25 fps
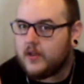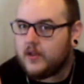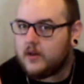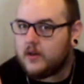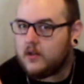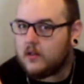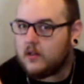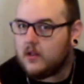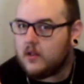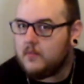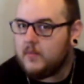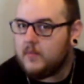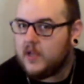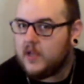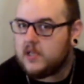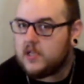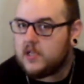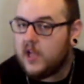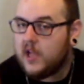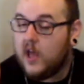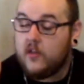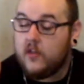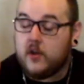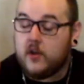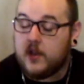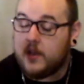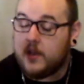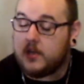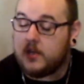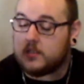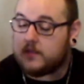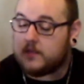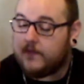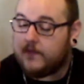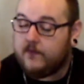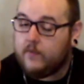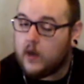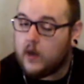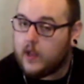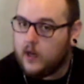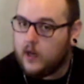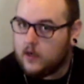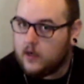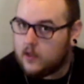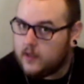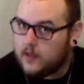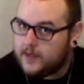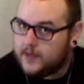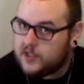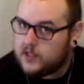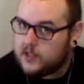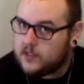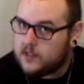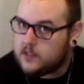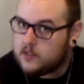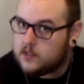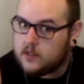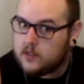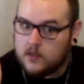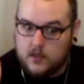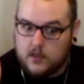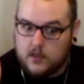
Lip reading: and Colombian together, it is fucking delicious.